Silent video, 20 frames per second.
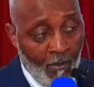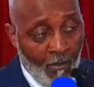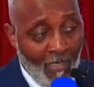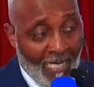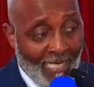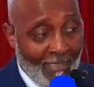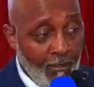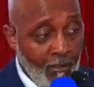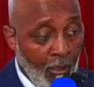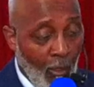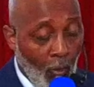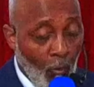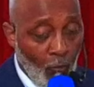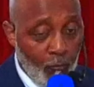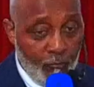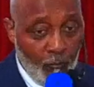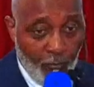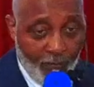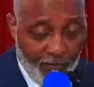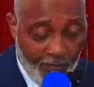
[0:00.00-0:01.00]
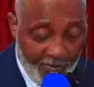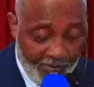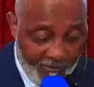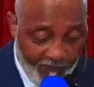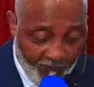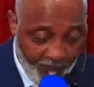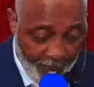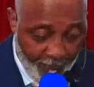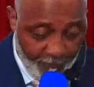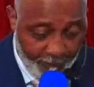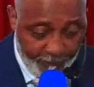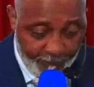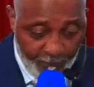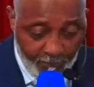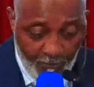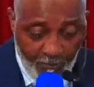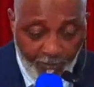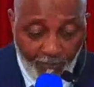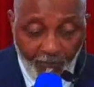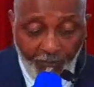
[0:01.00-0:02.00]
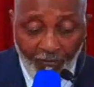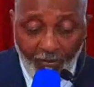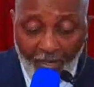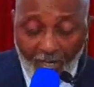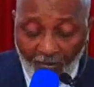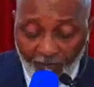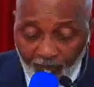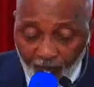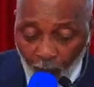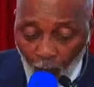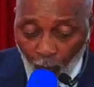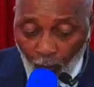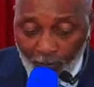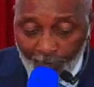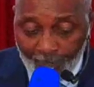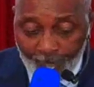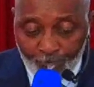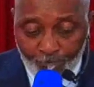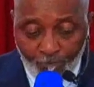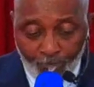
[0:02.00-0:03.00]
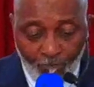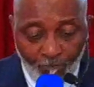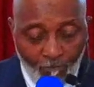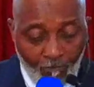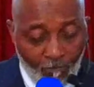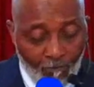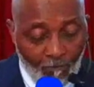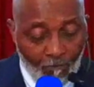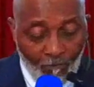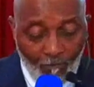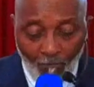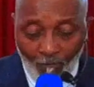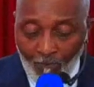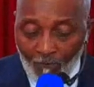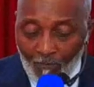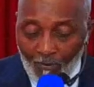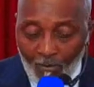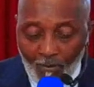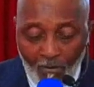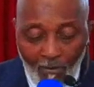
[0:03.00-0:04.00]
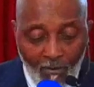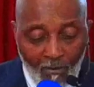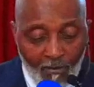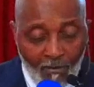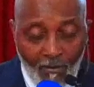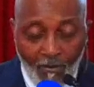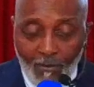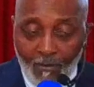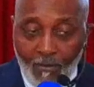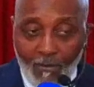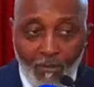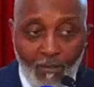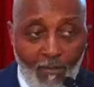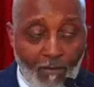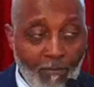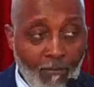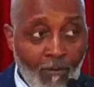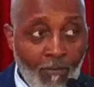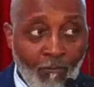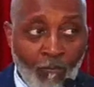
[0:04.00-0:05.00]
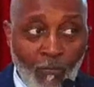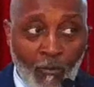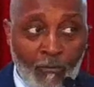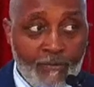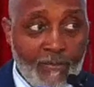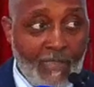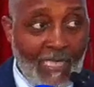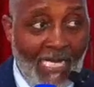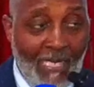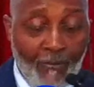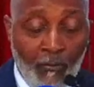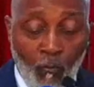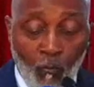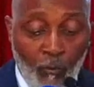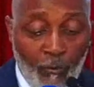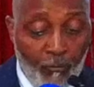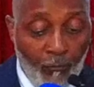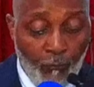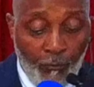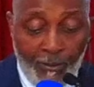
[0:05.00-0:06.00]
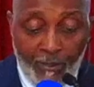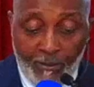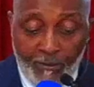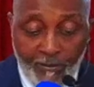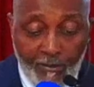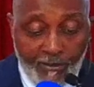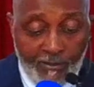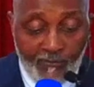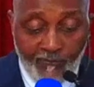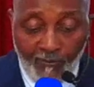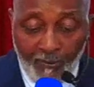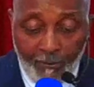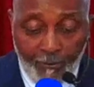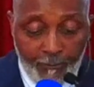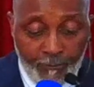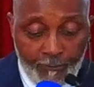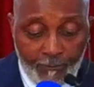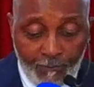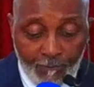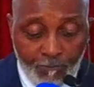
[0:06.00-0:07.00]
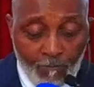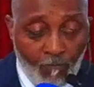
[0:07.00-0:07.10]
I close with this verse. Therefore, Therefore. Therefore. Most y'all don't want to read this verse.